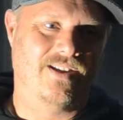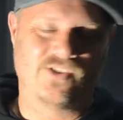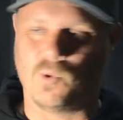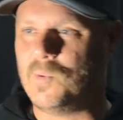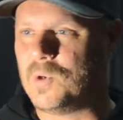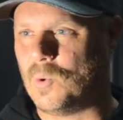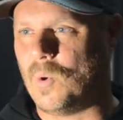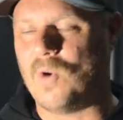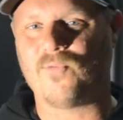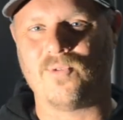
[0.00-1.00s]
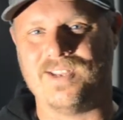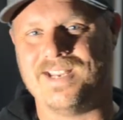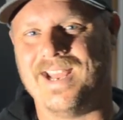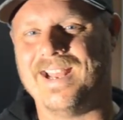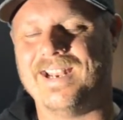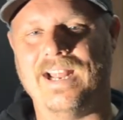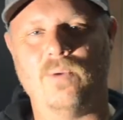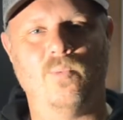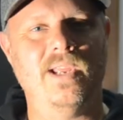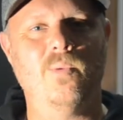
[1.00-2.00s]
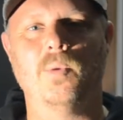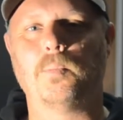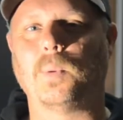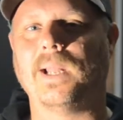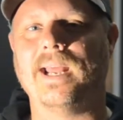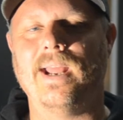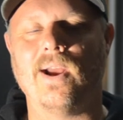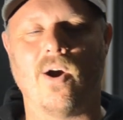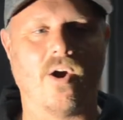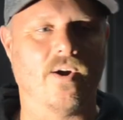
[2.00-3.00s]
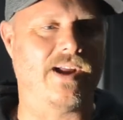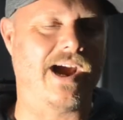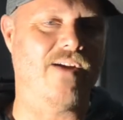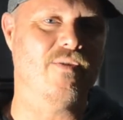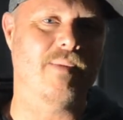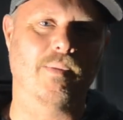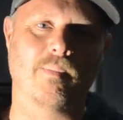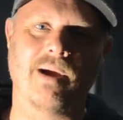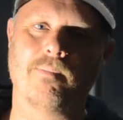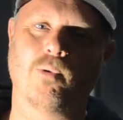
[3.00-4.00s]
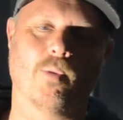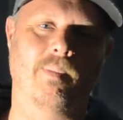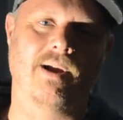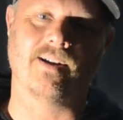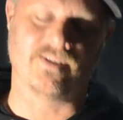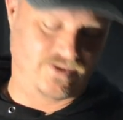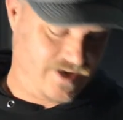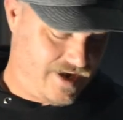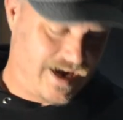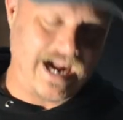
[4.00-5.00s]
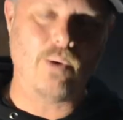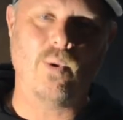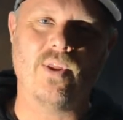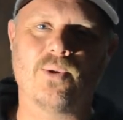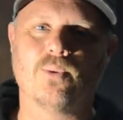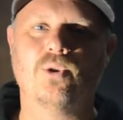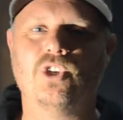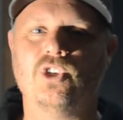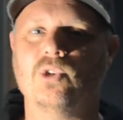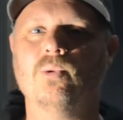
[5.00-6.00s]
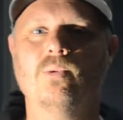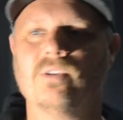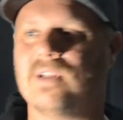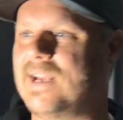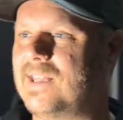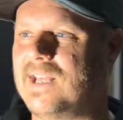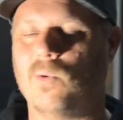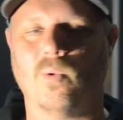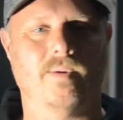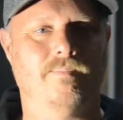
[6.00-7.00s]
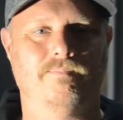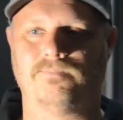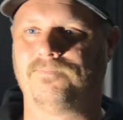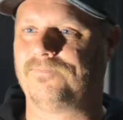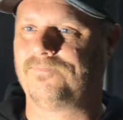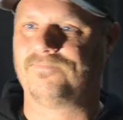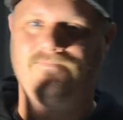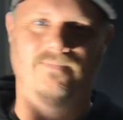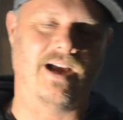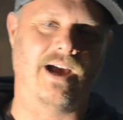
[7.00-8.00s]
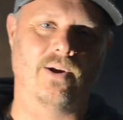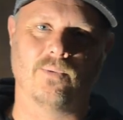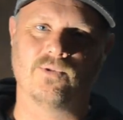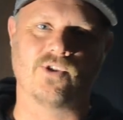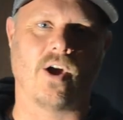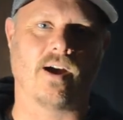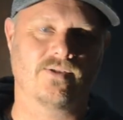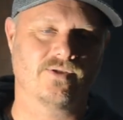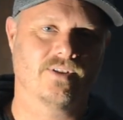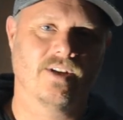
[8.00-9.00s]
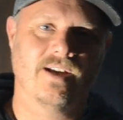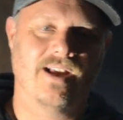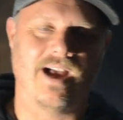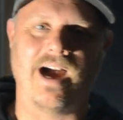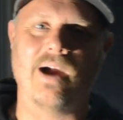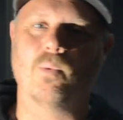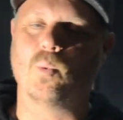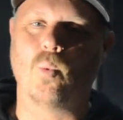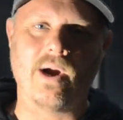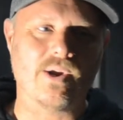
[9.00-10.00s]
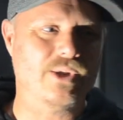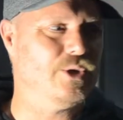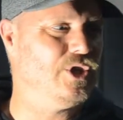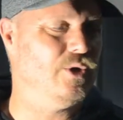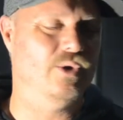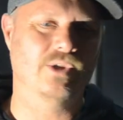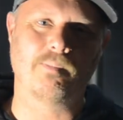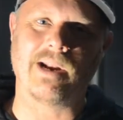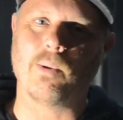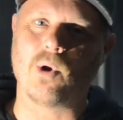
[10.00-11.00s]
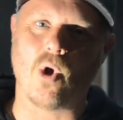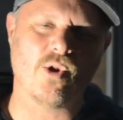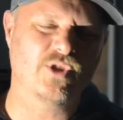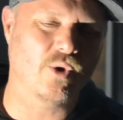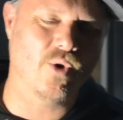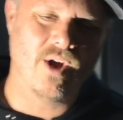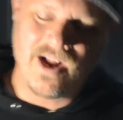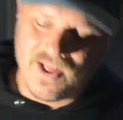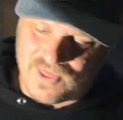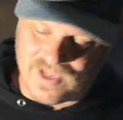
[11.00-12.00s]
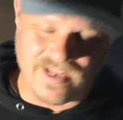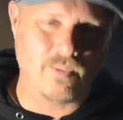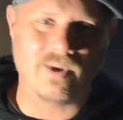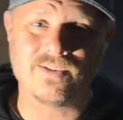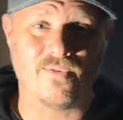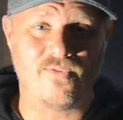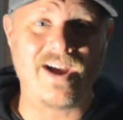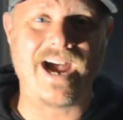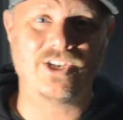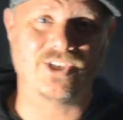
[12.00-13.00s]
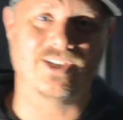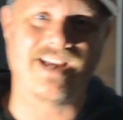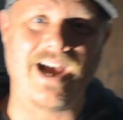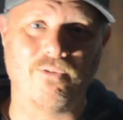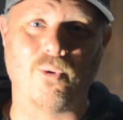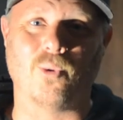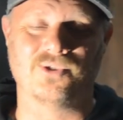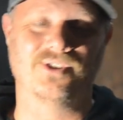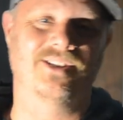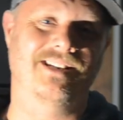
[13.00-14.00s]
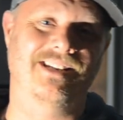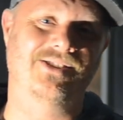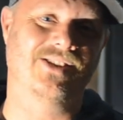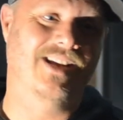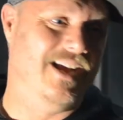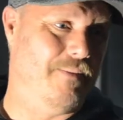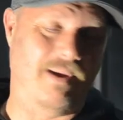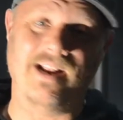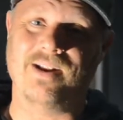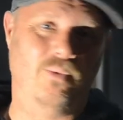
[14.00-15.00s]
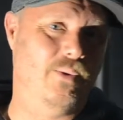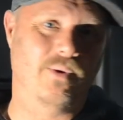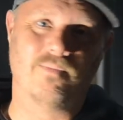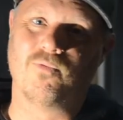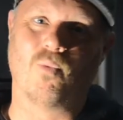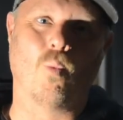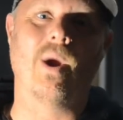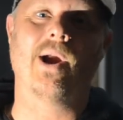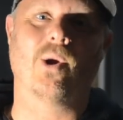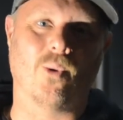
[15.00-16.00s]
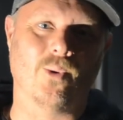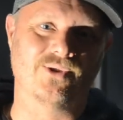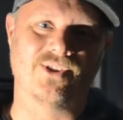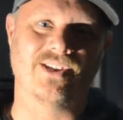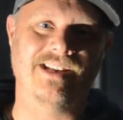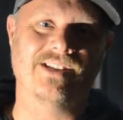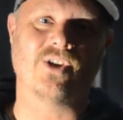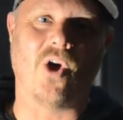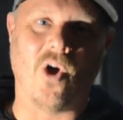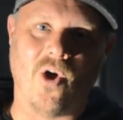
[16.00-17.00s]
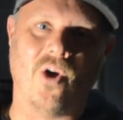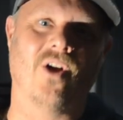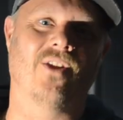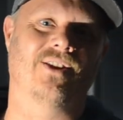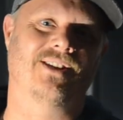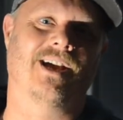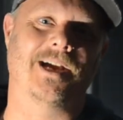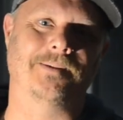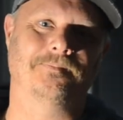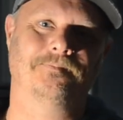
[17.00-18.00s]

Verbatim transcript: So we would go out for the day and, and we would play hard. I remember my poor parents, I went through shoes like they were, I don't know, socks. Uh, I would wear through shoes, but I would also, the, it wasn't fashion to have holes in the knees, but we would wear holes in the knees all the time.